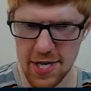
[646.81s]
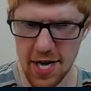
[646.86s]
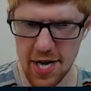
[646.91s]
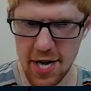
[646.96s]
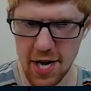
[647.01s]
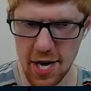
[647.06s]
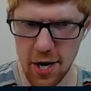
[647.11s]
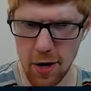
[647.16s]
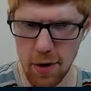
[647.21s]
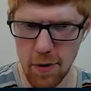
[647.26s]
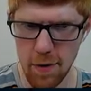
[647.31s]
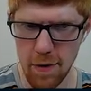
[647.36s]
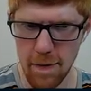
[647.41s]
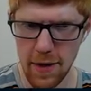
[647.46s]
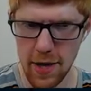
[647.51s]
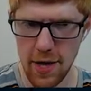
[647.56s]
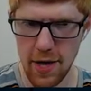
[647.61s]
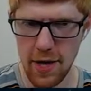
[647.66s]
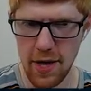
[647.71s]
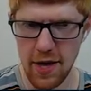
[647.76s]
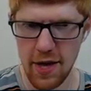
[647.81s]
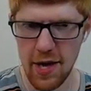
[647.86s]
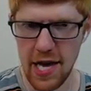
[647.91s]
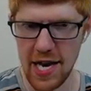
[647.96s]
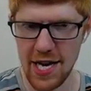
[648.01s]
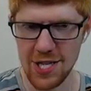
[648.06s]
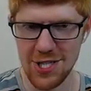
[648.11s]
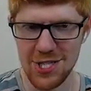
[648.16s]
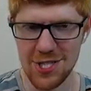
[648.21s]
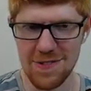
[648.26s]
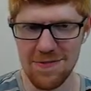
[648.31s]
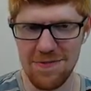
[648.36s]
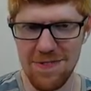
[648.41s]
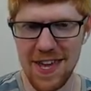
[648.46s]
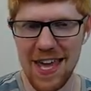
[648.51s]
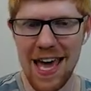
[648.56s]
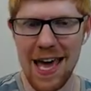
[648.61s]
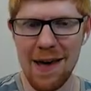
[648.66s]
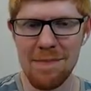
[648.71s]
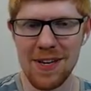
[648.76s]
go, and it just
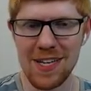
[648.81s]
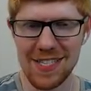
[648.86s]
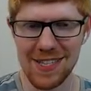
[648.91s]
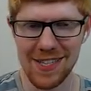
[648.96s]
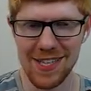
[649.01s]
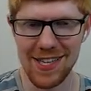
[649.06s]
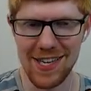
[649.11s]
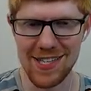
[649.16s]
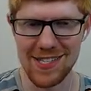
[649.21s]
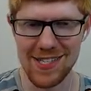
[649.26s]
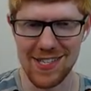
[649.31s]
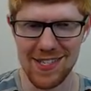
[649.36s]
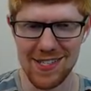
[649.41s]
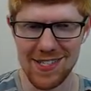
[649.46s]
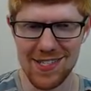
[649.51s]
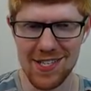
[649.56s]
vehemently isn't.